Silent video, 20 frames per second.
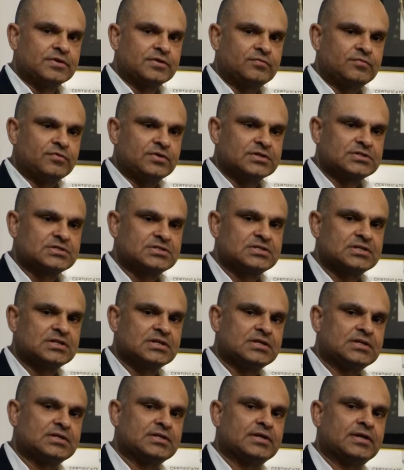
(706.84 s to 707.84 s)
that we are
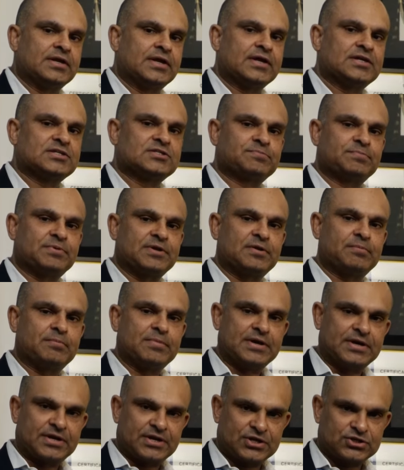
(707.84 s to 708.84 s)
still in an
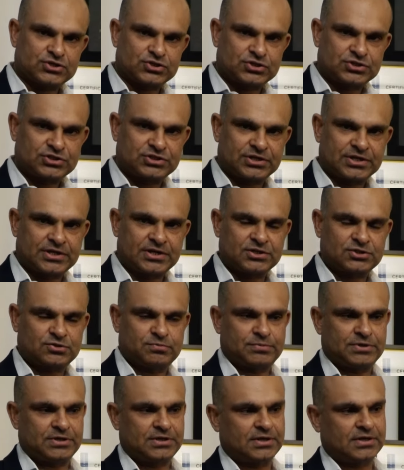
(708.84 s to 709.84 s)
experimentation stage,
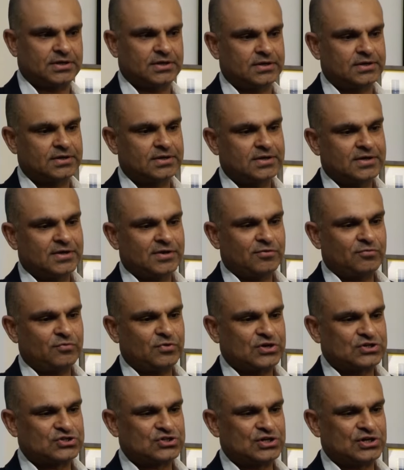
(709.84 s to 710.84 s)
meaning
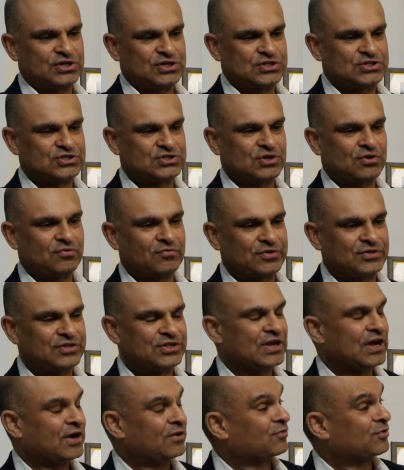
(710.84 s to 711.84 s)
we are still discovering
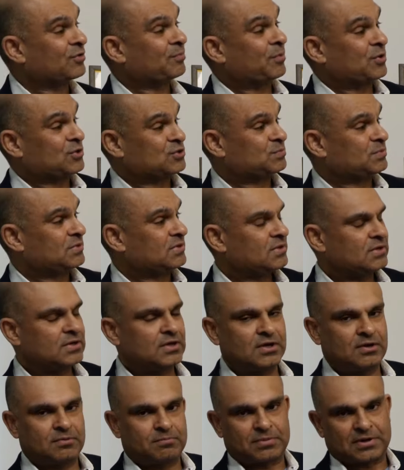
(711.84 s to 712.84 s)
the art of the possible.
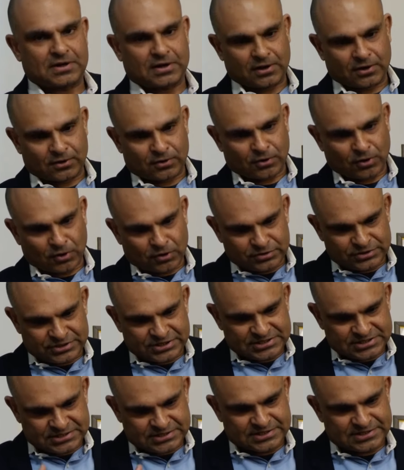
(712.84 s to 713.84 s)
But along
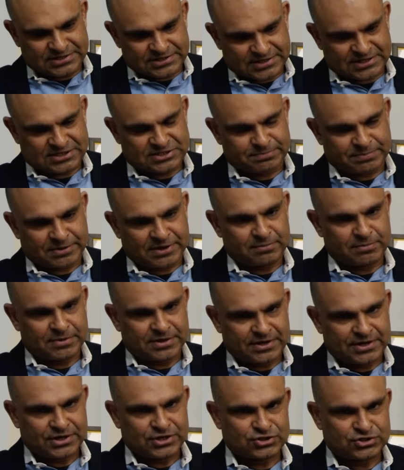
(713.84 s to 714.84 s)
this
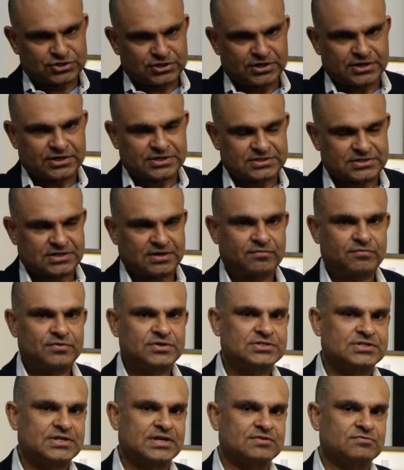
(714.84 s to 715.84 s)
experimentation and discovery
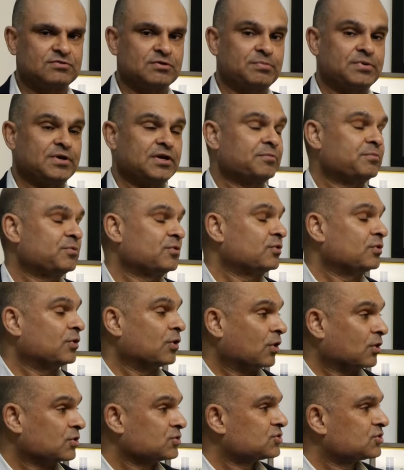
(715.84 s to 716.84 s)
stage, we've been able to
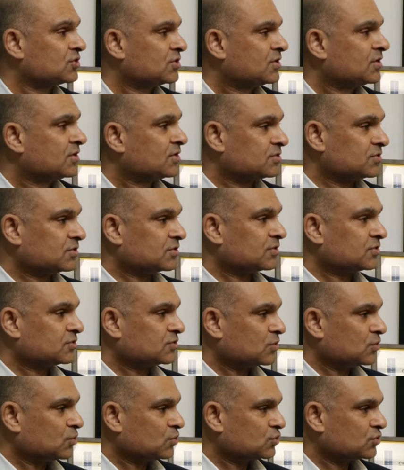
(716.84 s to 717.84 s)
launch certain
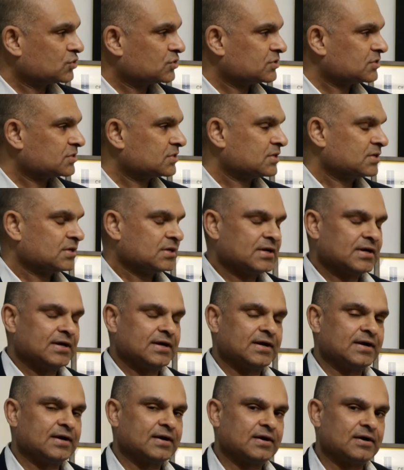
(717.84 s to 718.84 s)
solutions.
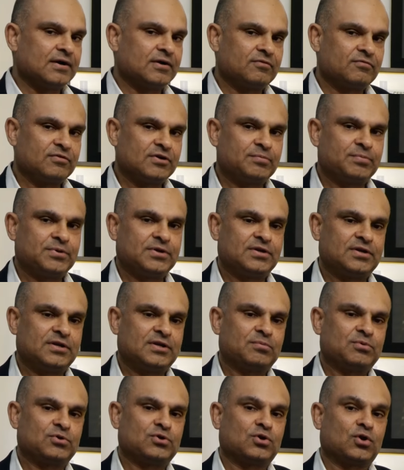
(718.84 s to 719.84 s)
We have been
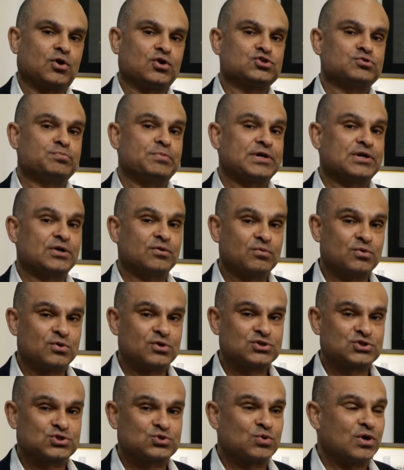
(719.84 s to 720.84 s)
able to launch
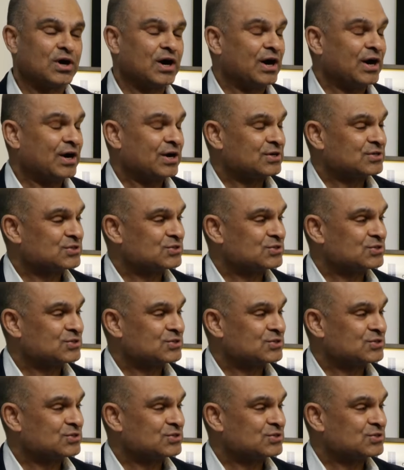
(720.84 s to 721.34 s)
Metaverse to hire